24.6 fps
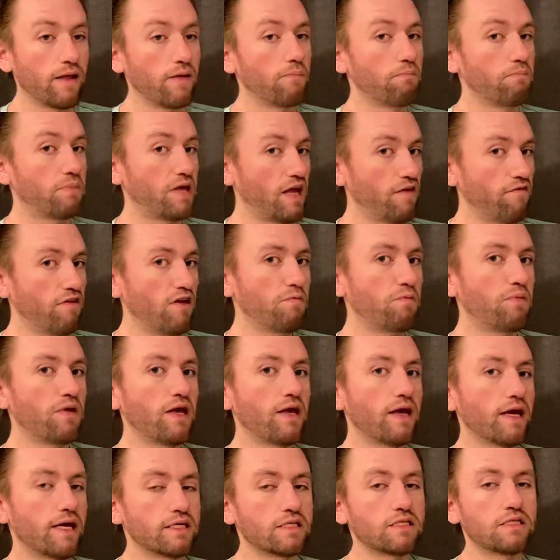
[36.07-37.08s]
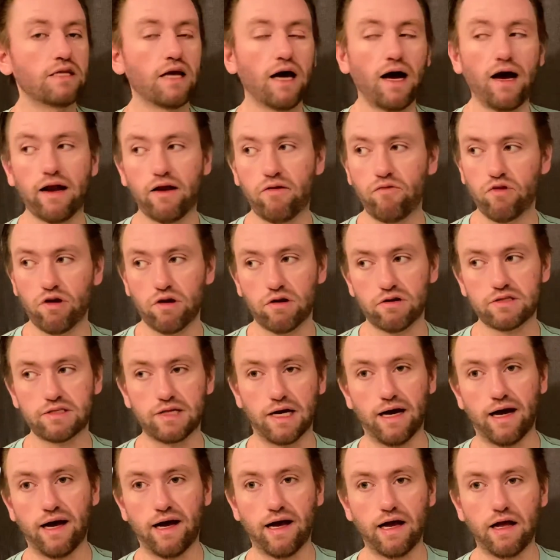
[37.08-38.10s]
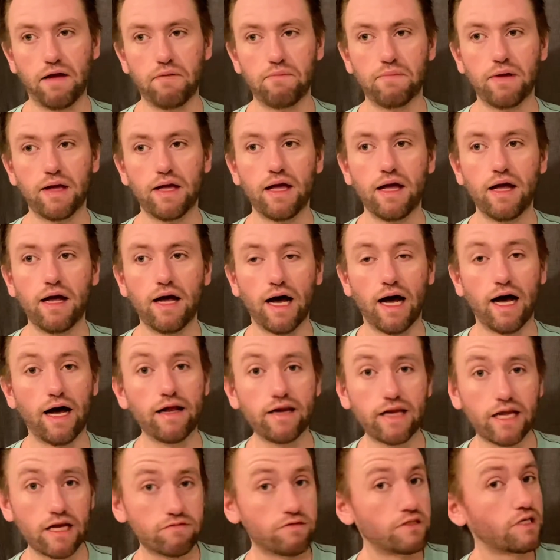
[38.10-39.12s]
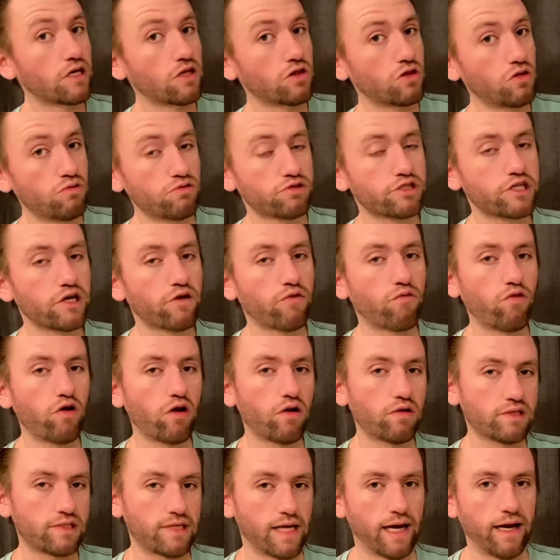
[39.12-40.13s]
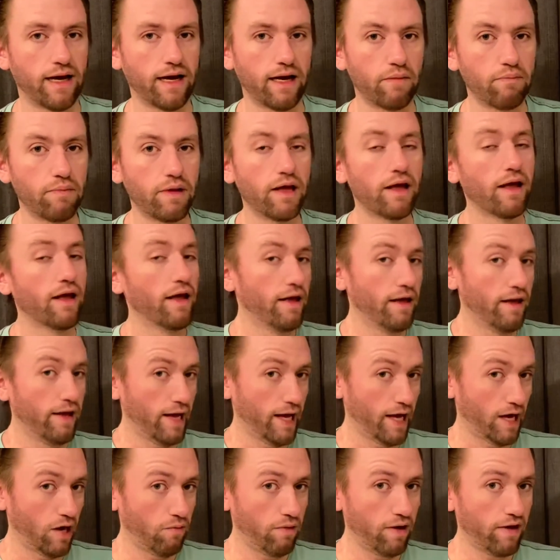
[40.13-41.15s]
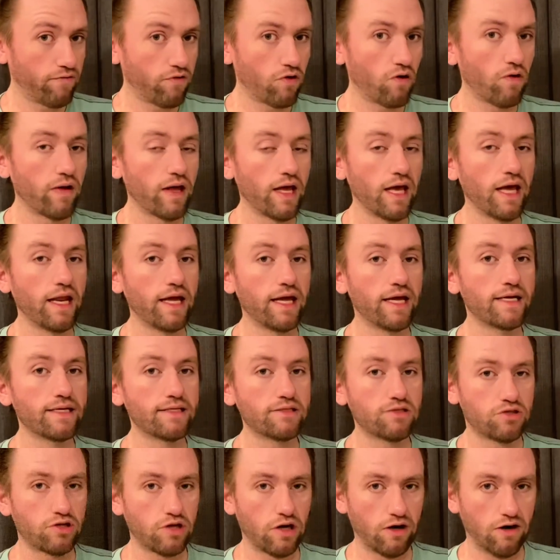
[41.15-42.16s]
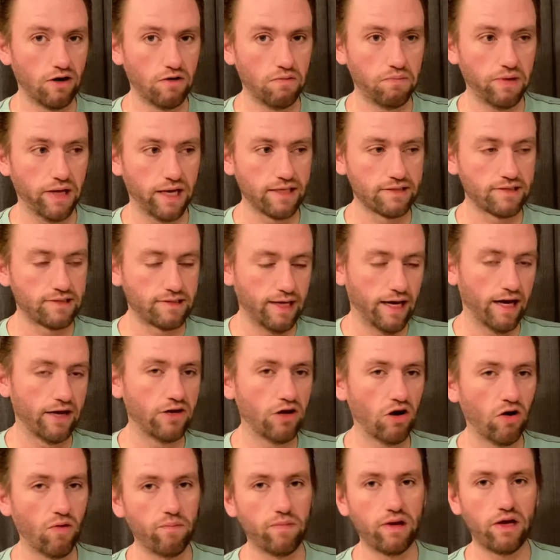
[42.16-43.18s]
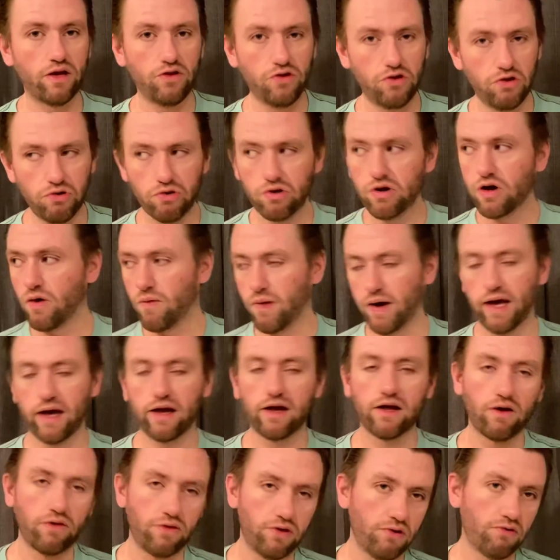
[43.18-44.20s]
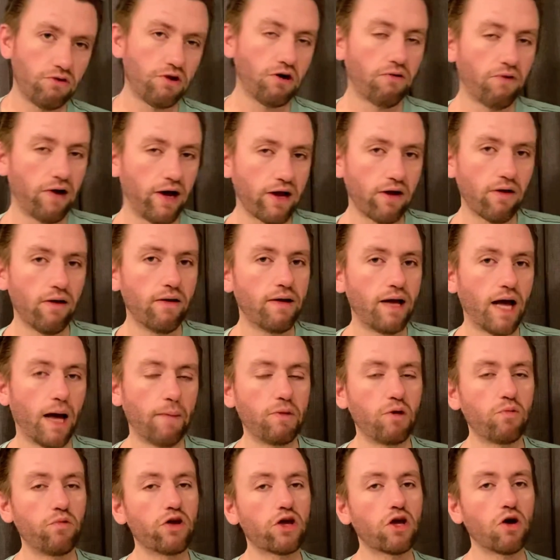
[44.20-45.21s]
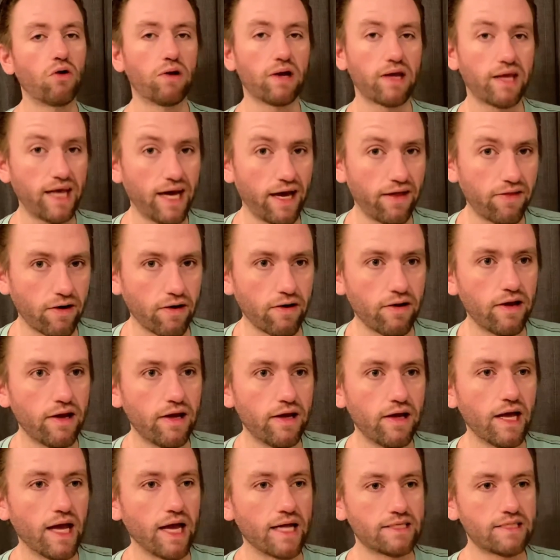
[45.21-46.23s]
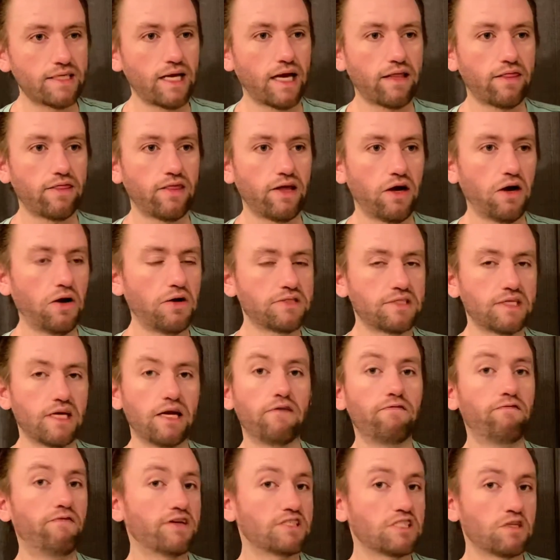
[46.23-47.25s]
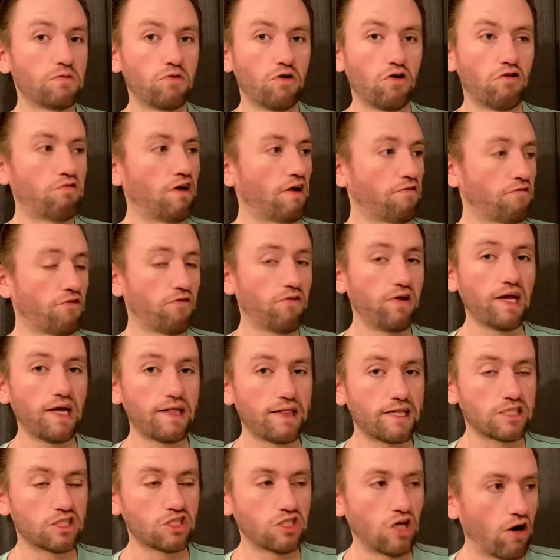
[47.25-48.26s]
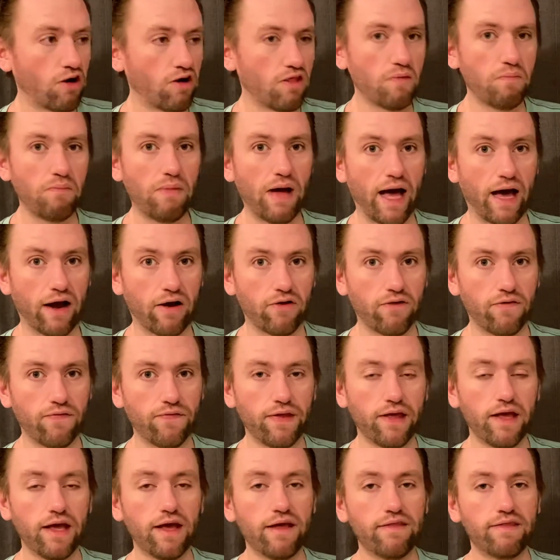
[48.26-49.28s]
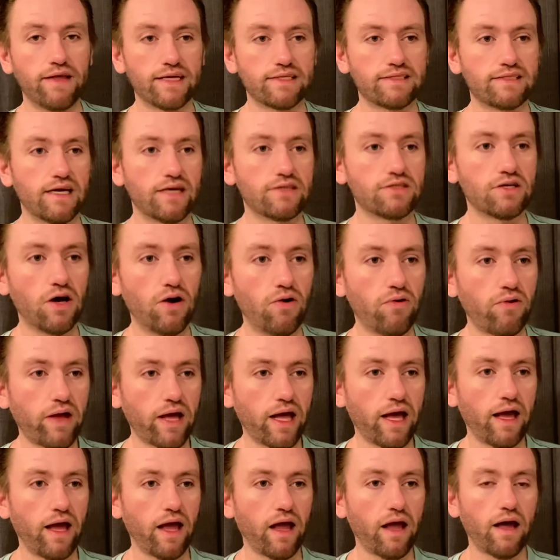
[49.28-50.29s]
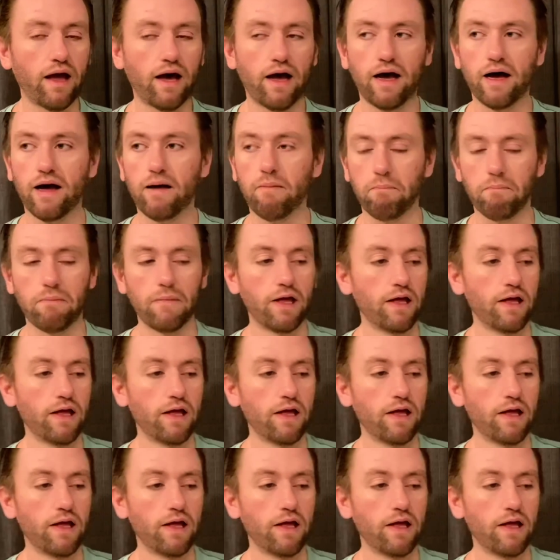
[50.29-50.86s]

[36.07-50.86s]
PvP is not in real time. It gives the illusion of real time. However, it is turn-based, and I don't mean you go, I go, you go, I go. I mean we go together. It's like there's an invisible referee at the start of the battle that says, okay, a